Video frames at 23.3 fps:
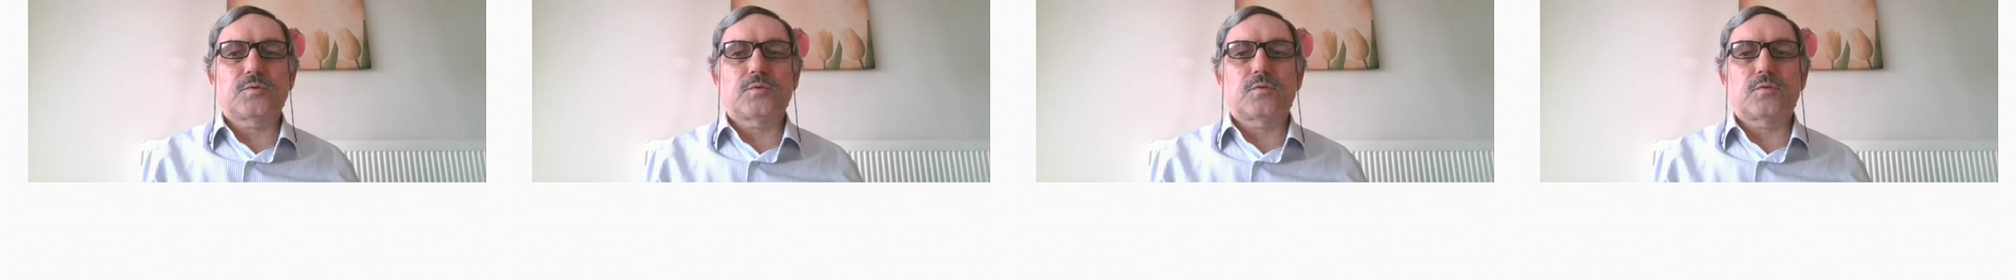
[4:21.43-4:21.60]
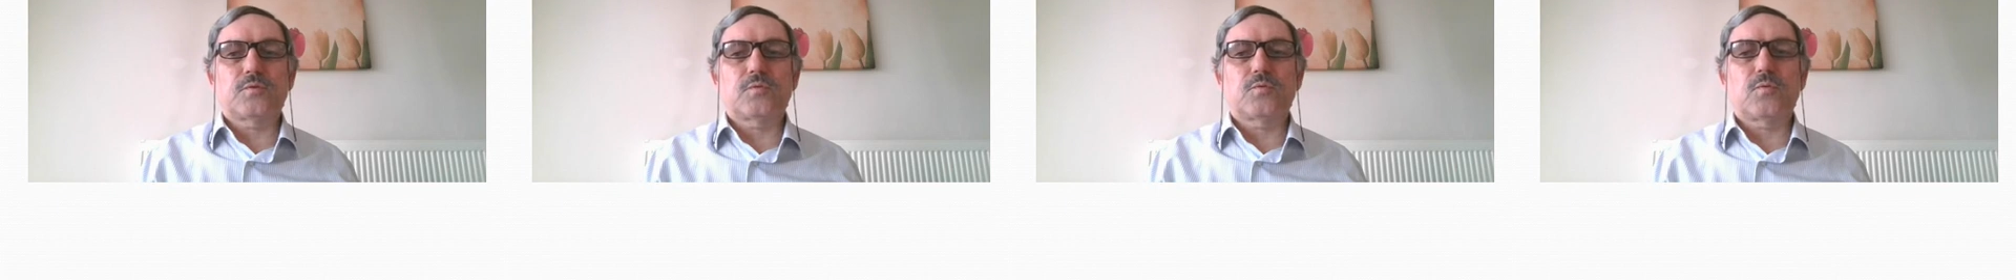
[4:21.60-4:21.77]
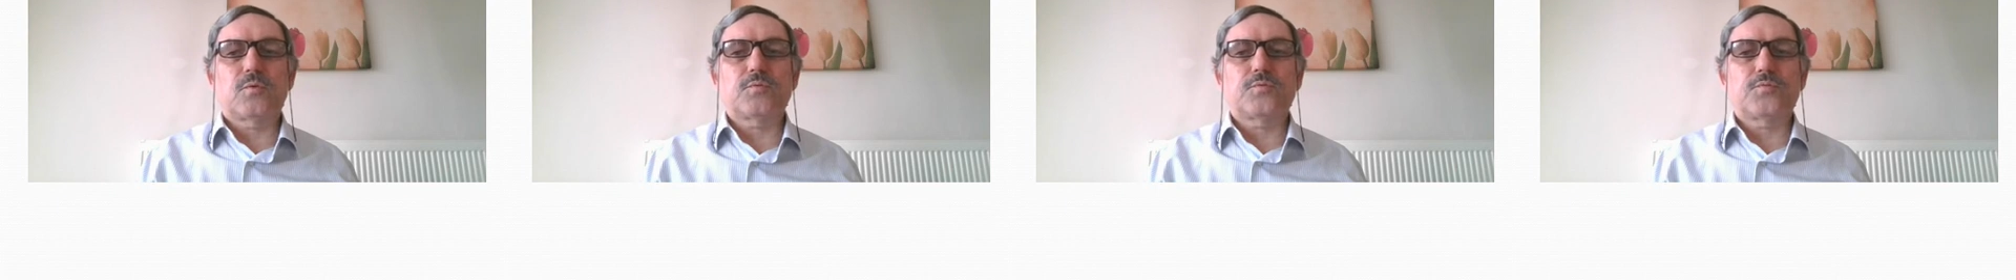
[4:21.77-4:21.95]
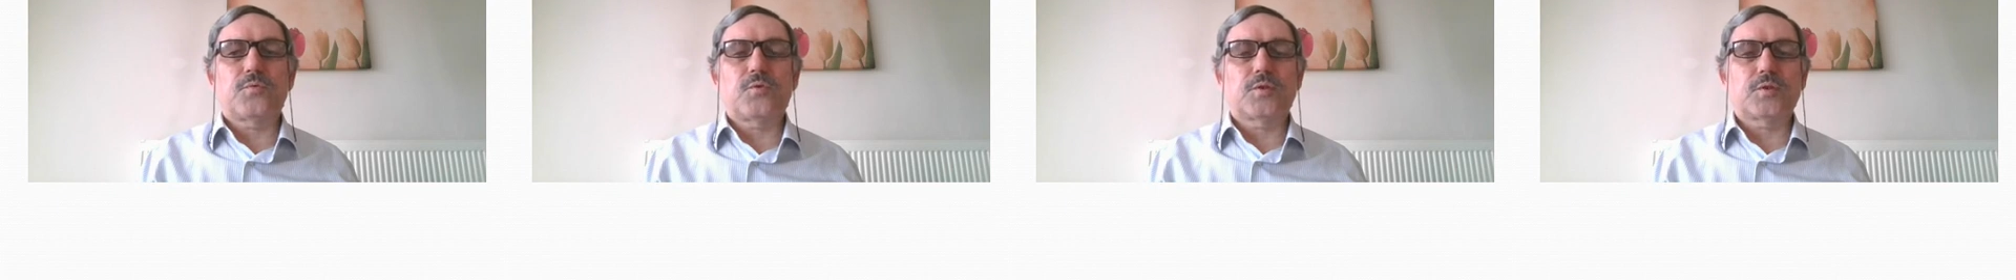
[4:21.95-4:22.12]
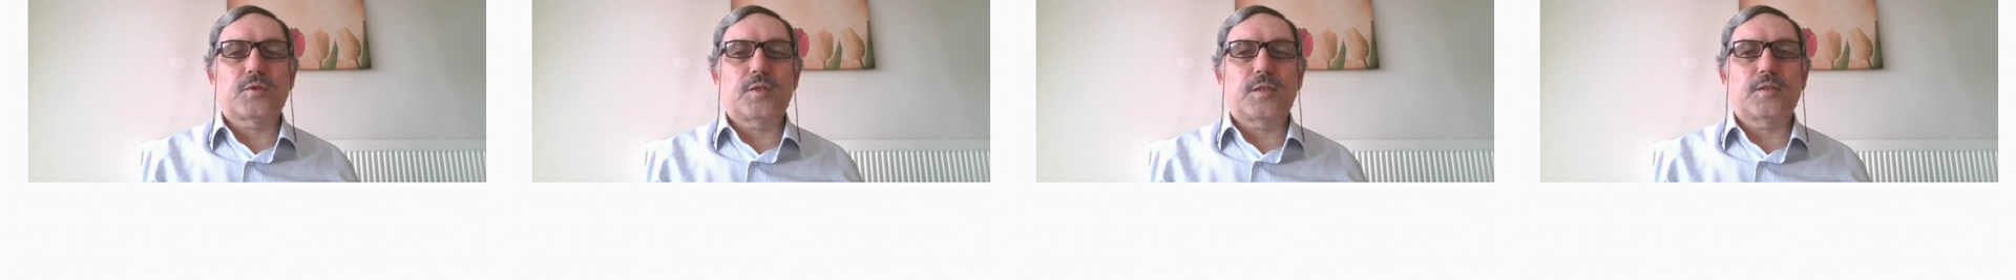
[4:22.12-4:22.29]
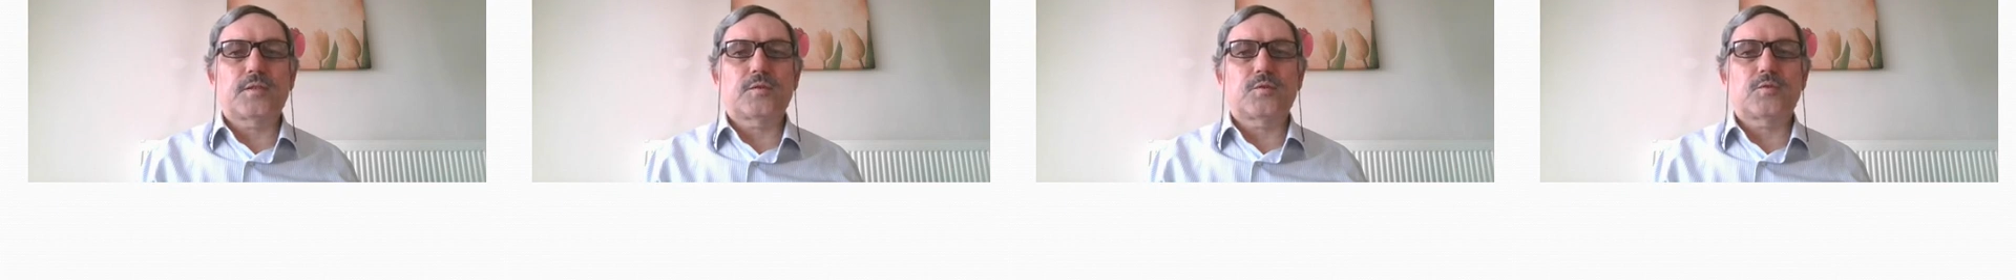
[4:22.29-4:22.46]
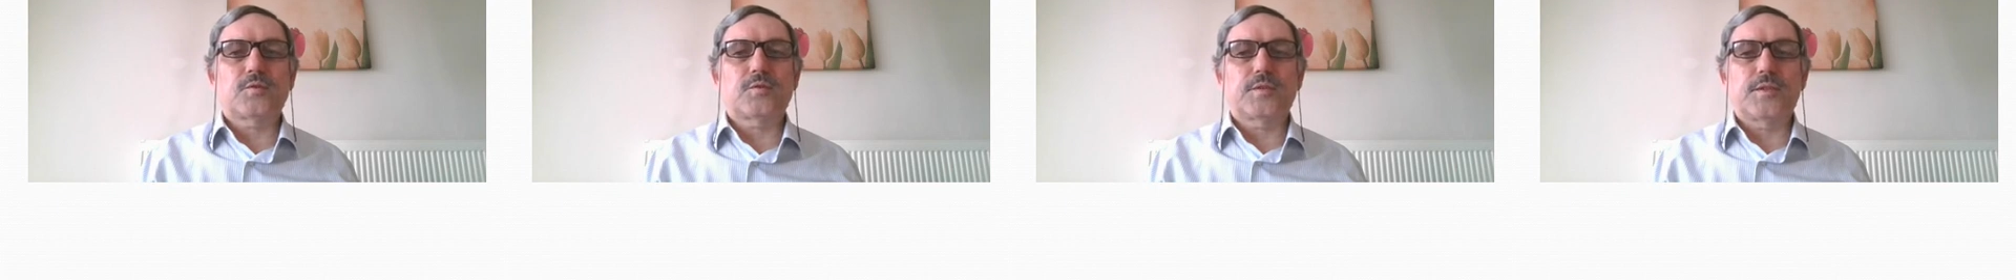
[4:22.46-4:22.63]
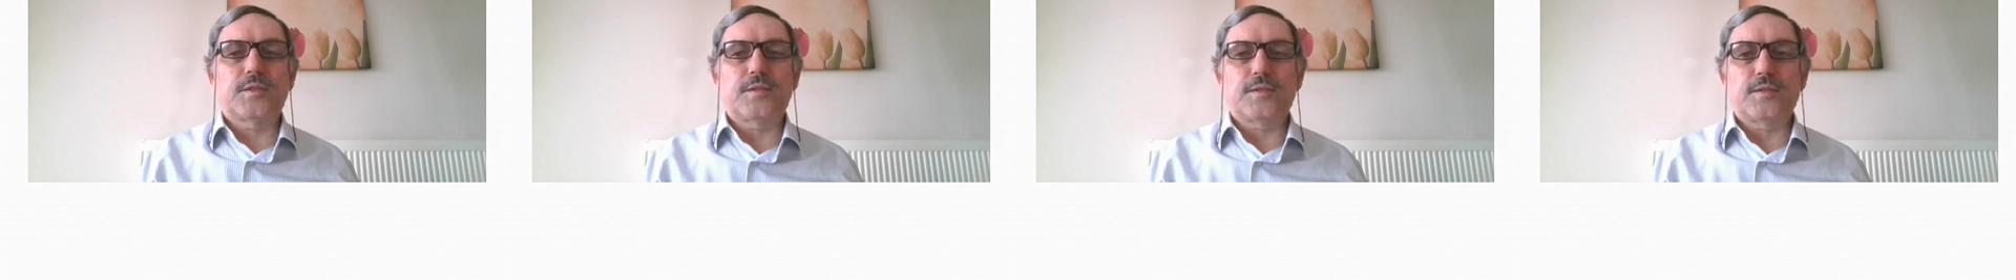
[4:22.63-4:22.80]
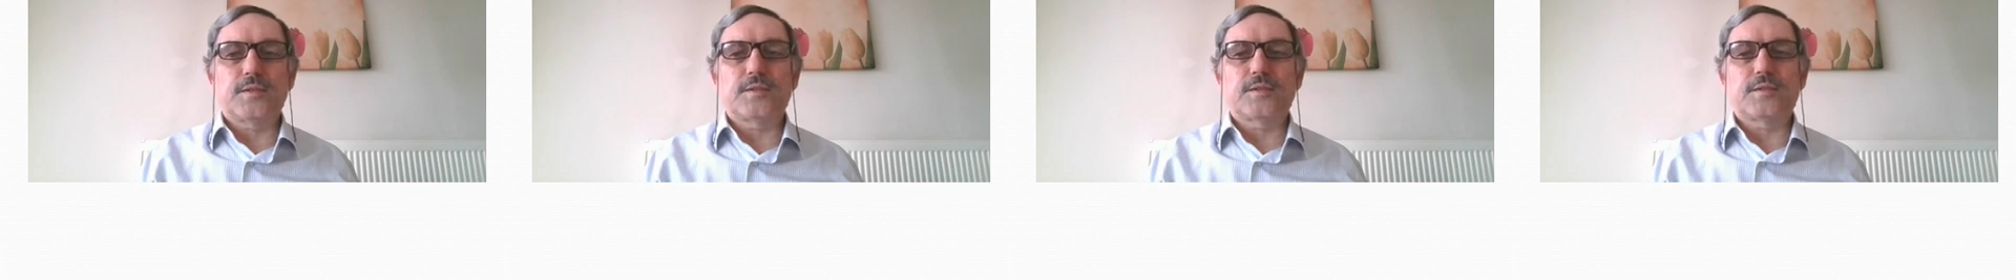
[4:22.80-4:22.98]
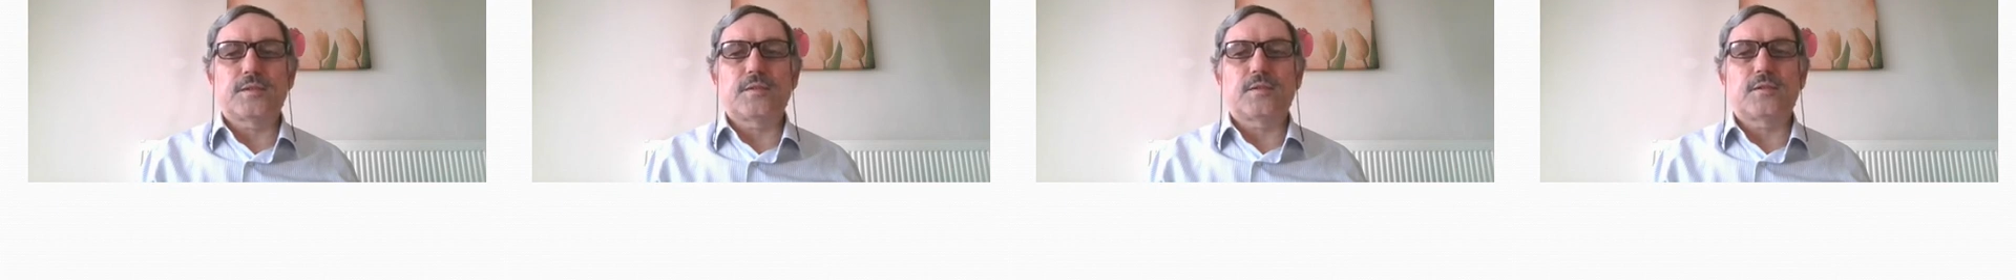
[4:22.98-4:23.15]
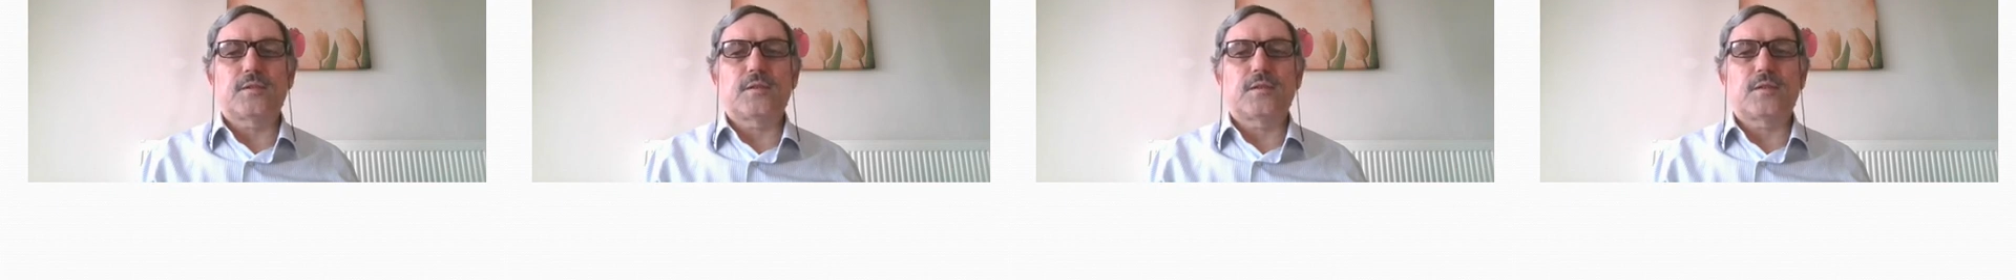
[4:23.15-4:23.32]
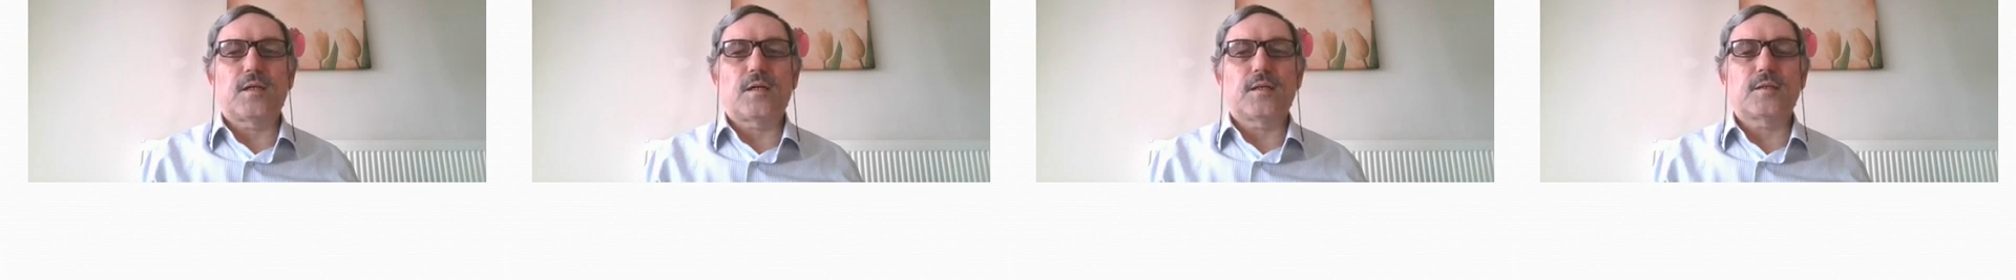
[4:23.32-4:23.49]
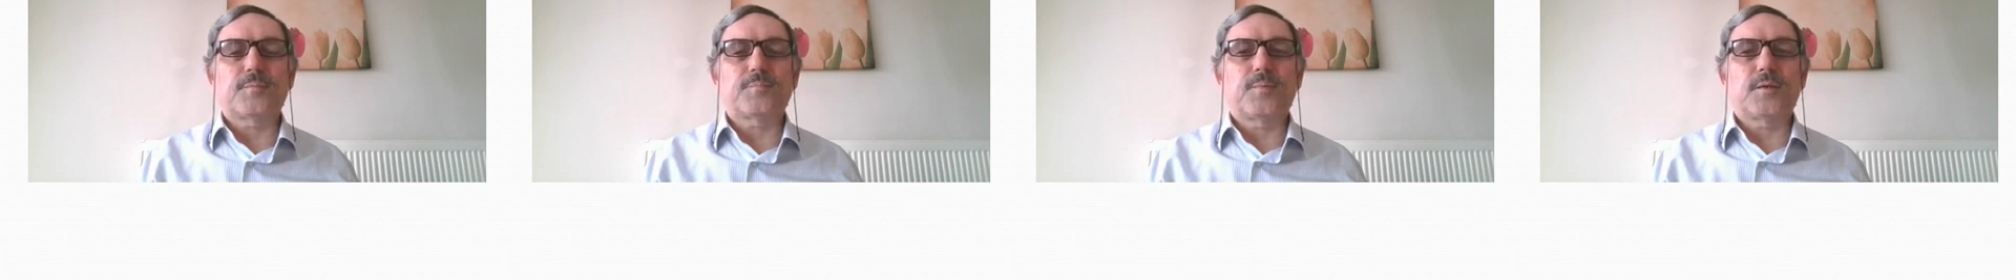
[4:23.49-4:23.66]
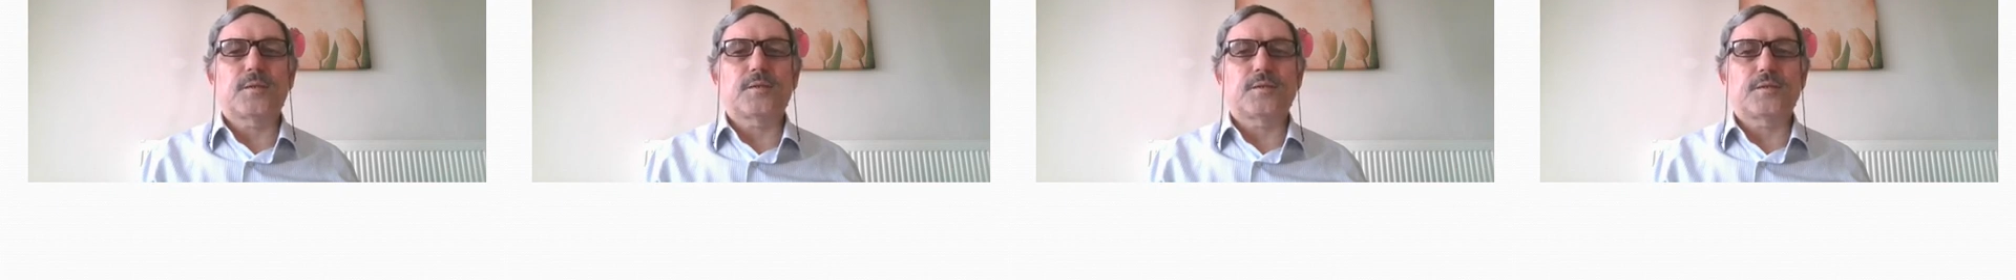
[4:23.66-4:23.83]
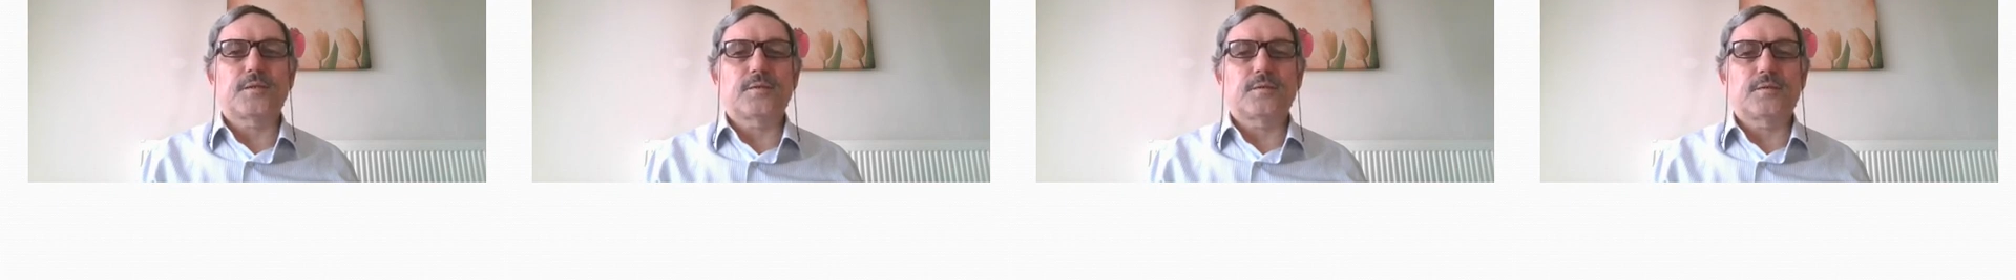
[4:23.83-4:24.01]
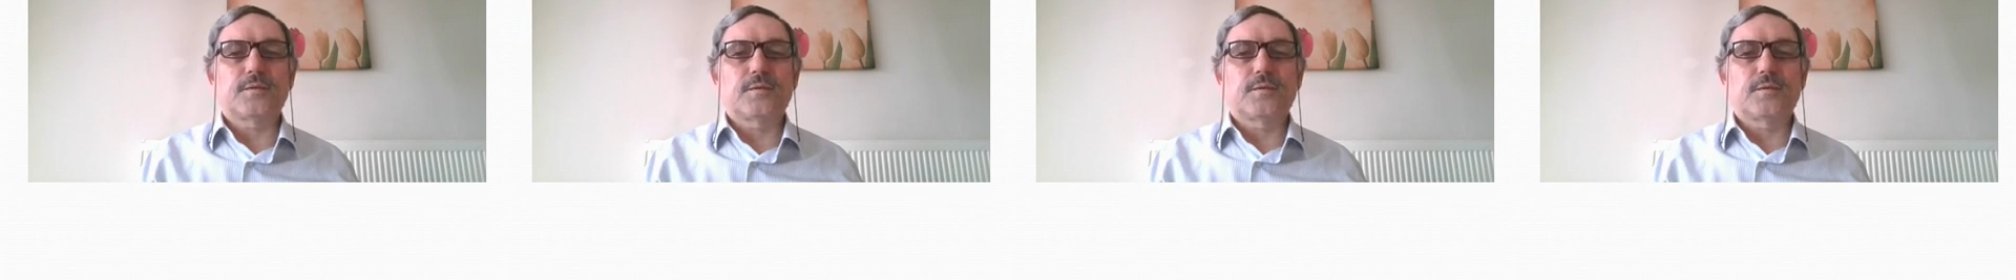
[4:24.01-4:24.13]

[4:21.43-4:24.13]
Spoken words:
don't forget to click the like button